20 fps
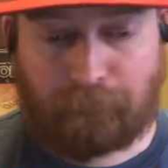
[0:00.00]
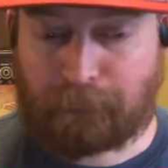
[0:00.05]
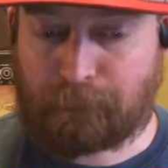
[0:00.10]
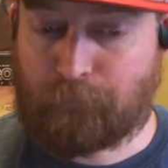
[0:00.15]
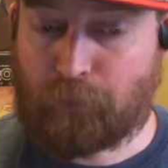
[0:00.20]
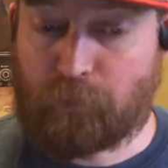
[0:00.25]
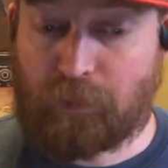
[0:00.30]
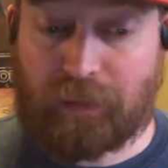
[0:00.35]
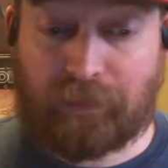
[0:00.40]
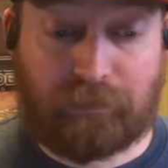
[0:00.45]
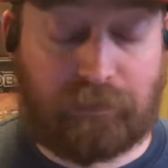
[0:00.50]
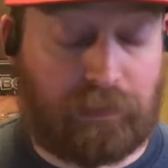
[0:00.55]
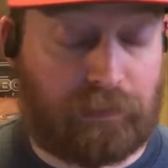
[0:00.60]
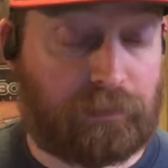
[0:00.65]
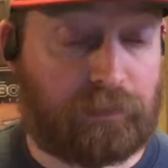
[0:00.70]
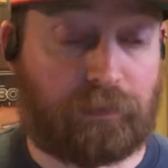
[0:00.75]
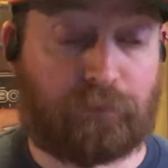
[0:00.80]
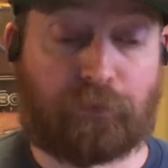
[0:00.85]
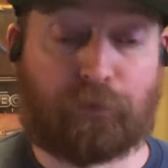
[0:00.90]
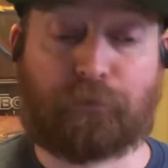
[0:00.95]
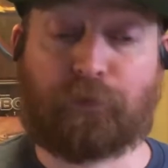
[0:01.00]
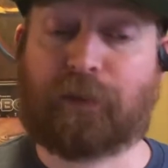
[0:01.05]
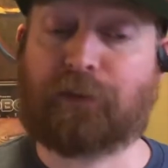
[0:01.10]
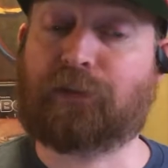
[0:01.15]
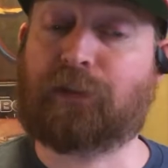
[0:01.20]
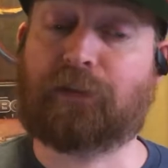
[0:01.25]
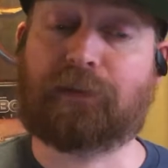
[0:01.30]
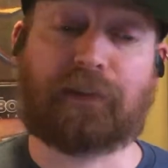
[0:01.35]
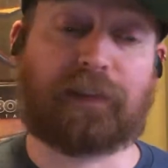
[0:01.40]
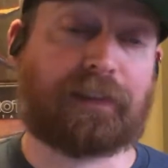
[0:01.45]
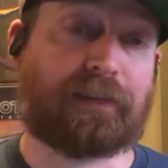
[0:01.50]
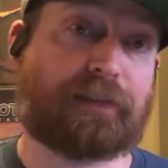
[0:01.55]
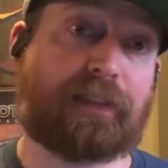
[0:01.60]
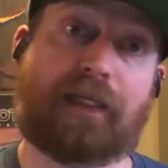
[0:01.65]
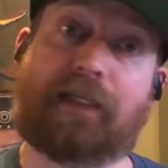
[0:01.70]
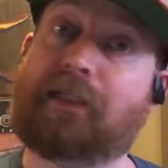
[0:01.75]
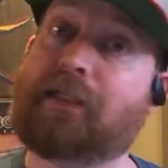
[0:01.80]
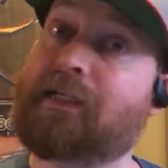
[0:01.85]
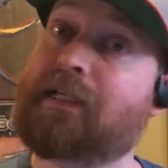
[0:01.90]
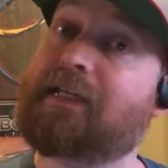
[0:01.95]
So that's it for franchise. Like I
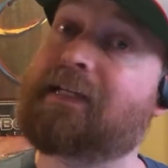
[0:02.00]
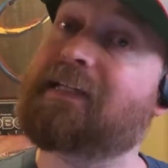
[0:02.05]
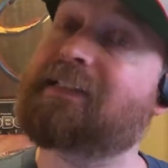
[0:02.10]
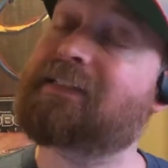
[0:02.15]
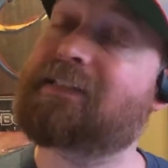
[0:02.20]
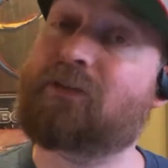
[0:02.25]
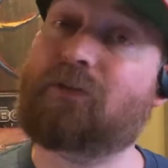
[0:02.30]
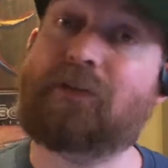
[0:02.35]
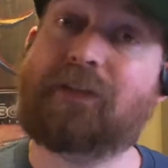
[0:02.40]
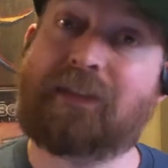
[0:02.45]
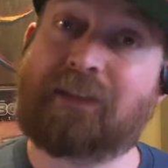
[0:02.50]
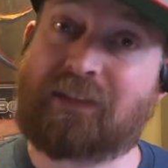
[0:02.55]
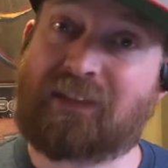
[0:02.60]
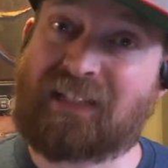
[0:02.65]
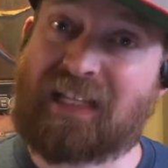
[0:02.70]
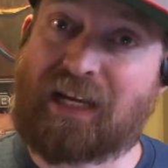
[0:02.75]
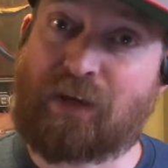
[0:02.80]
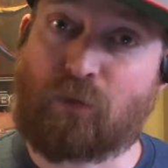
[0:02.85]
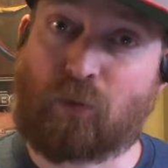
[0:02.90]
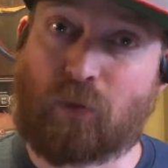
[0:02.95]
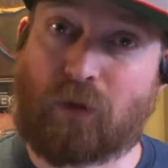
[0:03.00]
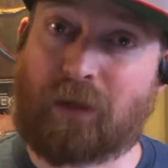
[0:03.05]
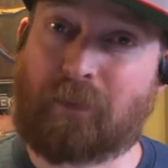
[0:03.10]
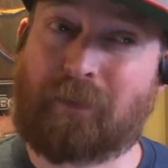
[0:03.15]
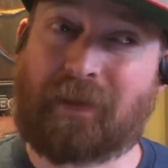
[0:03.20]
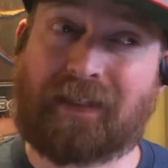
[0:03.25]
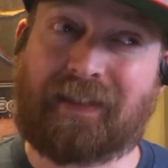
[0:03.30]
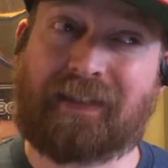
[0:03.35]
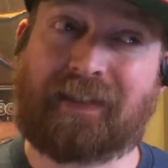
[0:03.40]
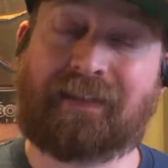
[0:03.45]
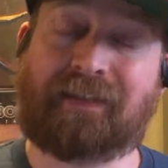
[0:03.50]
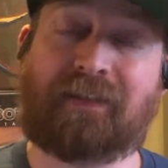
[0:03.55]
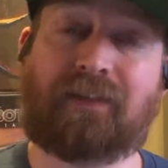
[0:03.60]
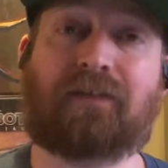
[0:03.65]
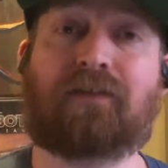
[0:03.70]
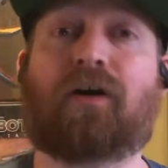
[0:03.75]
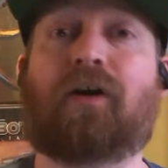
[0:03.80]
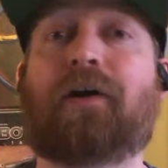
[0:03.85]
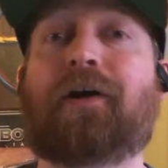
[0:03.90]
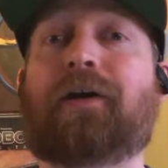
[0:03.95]
said, it still needs a lot of work, but I think
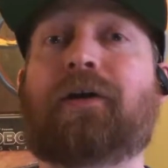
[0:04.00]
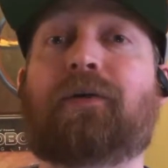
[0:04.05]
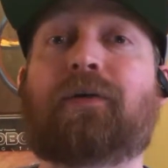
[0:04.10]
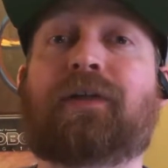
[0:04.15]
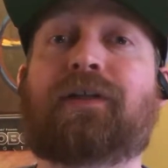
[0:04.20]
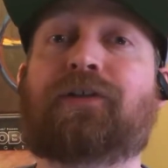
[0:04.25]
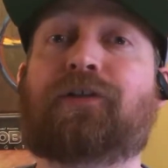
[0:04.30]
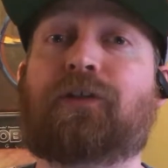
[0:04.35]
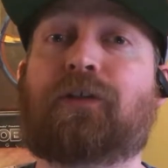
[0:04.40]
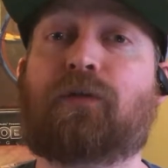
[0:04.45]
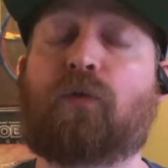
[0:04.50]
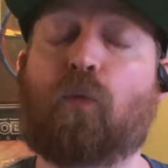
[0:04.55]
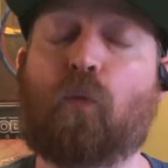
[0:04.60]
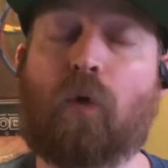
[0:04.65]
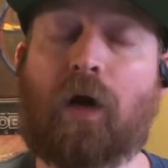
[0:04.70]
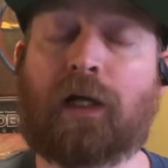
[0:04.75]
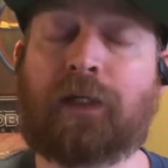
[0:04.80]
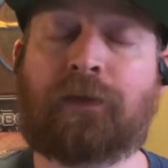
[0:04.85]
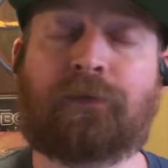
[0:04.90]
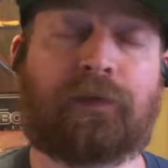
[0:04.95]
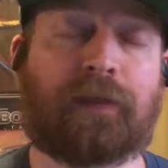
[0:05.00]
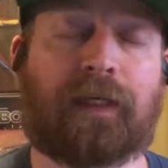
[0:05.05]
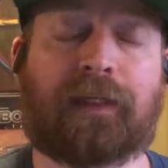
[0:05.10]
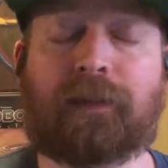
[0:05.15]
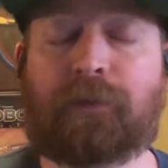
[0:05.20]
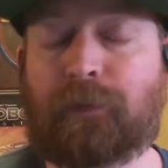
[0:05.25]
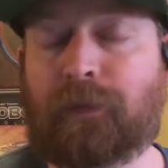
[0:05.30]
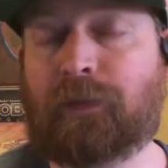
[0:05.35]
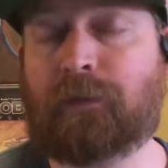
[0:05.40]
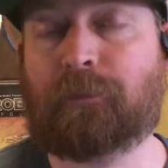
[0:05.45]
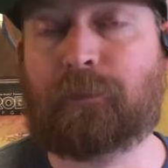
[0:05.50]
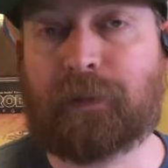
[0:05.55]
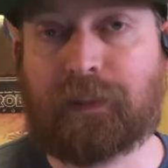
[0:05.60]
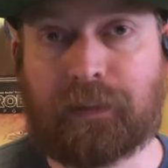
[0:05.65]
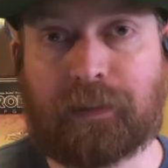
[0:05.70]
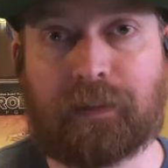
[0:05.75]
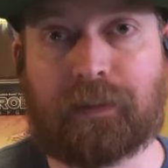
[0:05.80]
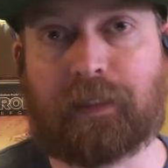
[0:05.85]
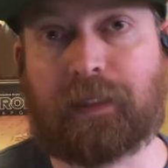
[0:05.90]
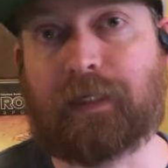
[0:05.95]
Scenario Engine, watch for that to be a
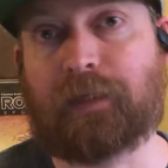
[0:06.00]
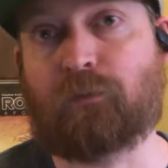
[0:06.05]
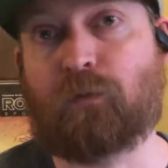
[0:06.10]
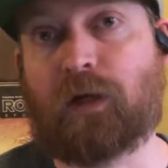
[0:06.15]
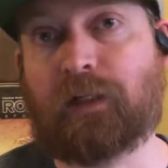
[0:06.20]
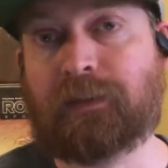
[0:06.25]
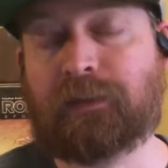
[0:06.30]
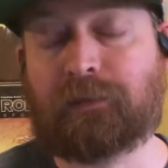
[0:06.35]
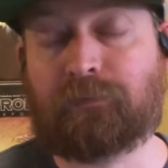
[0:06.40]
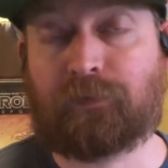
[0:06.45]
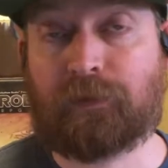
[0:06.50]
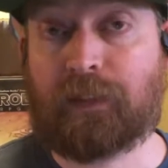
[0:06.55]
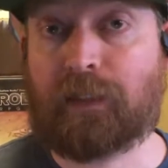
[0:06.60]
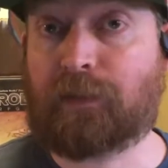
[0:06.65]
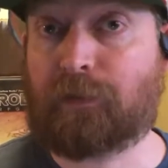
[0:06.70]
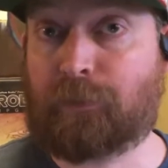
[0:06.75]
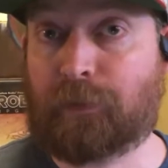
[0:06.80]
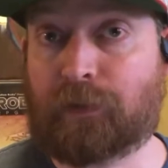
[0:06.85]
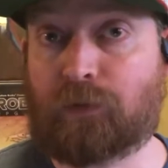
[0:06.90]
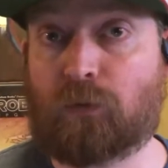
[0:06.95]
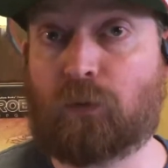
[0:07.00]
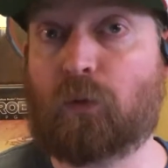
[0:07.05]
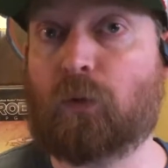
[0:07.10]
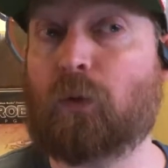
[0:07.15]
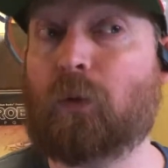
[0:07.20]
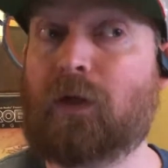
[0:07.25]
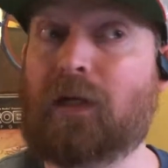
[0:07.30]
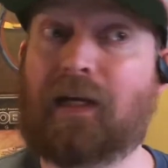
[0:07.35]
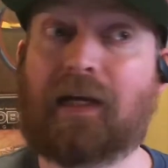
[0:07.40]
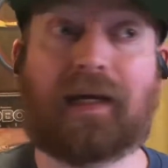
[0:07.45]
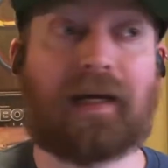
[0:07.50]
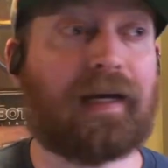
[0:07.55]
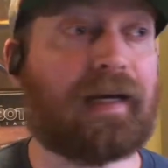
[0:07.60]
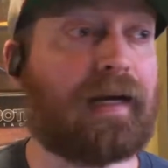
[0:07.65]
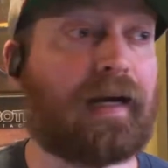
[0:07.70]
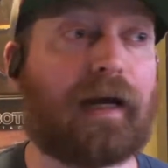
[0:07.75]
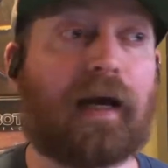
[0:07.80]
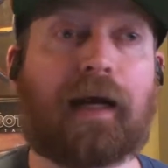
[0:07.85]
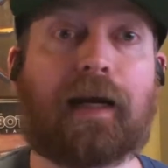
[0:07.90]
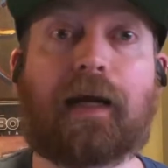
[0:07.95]
big thing. Watch for that to be cool, and
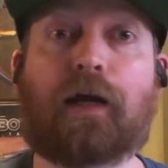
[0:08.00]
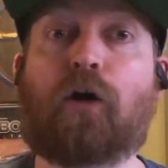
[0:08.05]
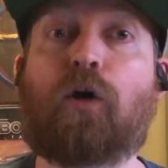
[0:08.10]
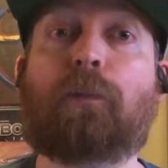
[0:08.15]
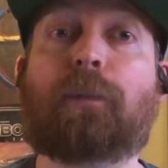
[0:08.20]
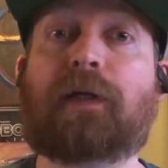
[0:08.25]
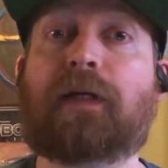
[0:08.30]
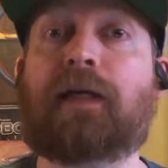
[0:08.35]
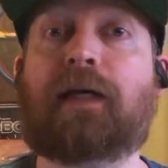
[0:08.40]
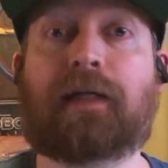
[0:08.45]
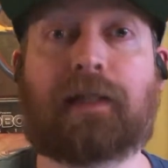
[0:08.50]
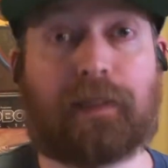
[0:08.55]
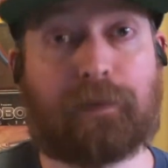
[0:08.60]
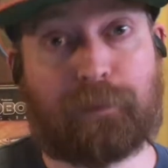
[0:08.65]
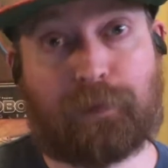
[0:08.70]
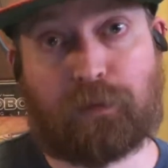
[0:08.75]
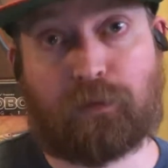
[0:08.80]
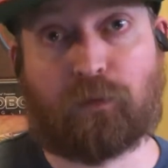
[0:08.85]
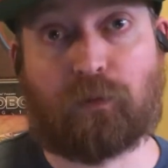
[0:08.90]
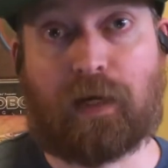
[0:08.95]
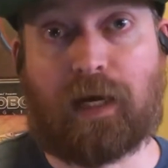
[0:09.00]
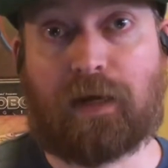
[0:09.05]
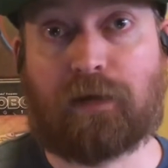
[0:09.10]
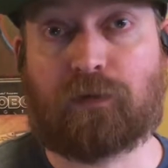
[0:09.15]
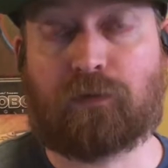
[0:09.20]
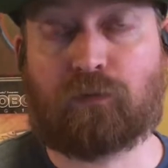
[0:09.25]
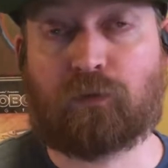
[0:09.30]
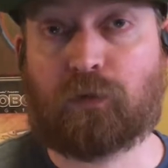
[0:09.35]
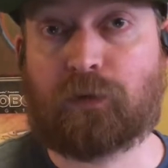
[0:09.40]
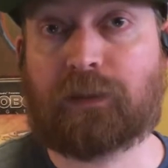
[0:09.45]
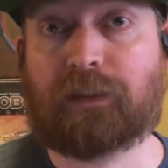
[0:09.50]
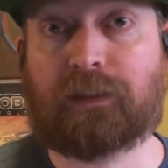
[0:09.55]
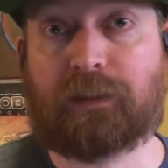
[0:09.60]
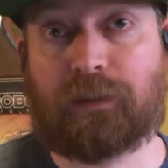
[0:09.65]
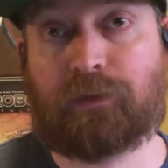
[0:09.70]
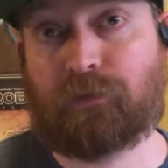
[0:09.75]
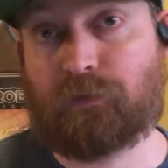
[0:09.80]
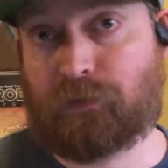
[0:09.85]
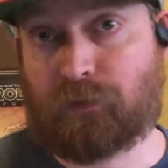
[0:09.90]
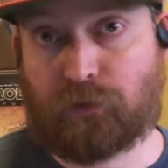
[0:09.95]
I hope EA keeps it around and really
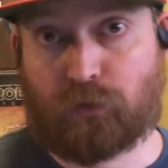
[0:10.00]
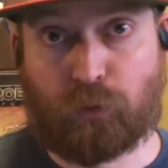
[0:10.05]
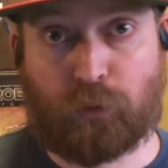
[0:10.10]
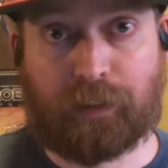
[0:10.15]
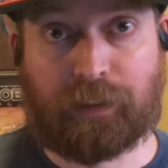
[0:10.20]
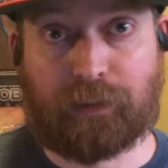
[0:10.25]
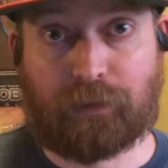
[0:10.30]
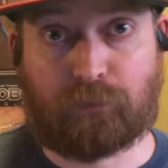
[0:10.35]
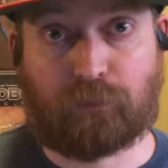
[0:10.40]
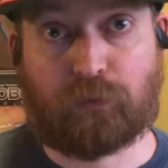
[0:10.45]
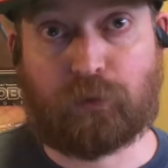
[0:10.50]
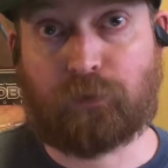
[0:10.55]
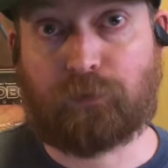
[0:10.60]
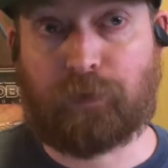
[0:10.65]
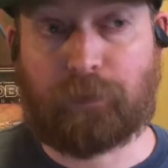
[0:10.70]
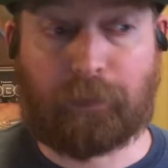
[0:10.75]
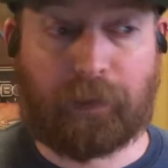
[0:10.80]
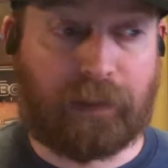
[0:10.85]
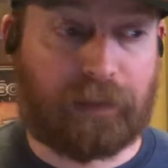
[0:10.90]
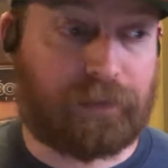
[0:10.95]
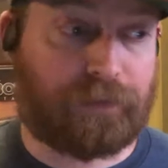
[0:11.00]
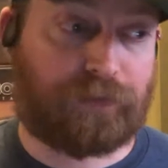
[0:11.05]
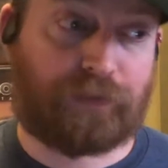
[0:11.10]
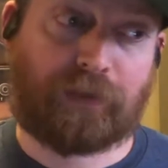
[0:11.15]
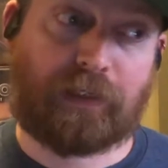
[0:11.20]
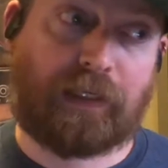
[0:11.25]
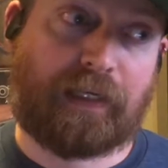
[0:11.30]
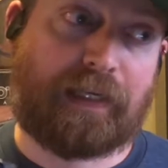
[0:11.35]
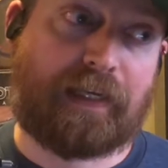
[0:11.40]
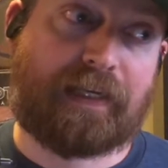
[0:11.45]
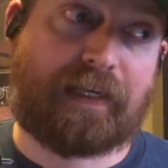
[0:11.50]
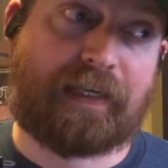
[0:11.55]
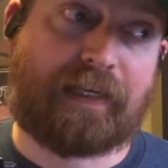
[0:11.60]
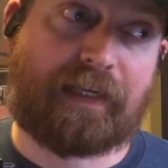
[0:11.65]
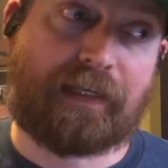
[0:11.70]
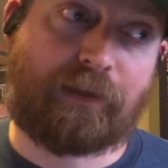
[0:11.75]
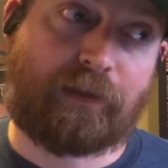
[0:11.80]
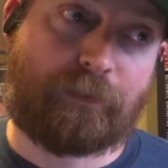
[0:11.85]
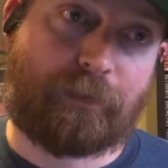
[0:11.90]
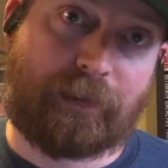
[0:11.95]
continues to tweak and improve it, because
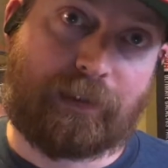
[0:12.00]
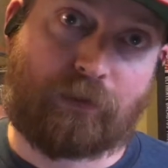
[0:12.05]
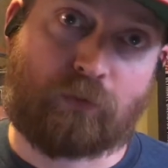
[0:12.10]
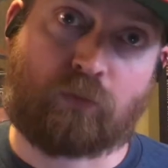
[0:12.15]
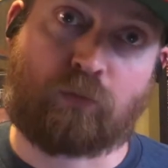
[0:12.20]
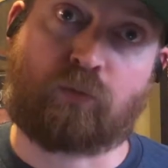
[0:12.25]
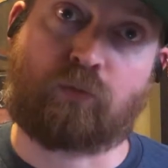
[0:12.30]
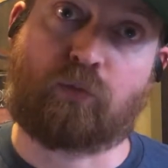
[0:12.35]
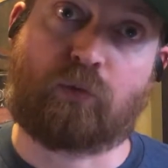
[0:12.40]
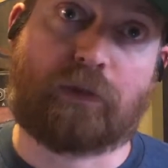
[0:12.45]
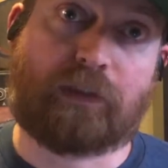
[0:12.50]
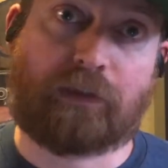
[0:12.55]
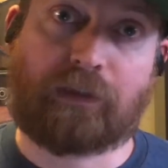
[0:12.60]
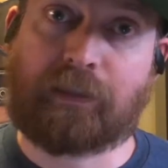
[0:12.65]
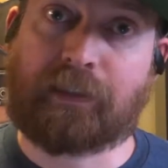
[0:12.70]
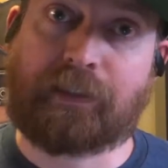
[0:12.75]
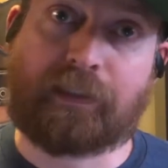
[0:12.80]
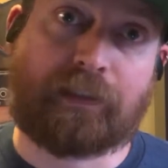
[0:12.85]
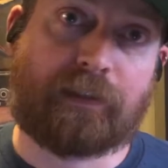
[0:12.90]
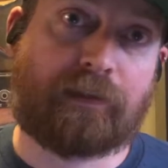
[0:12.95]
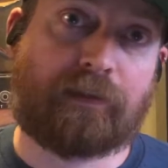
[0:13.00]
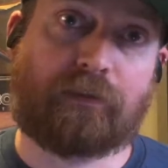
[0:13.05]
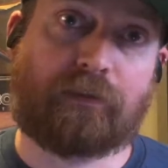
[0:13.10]
it could be a really,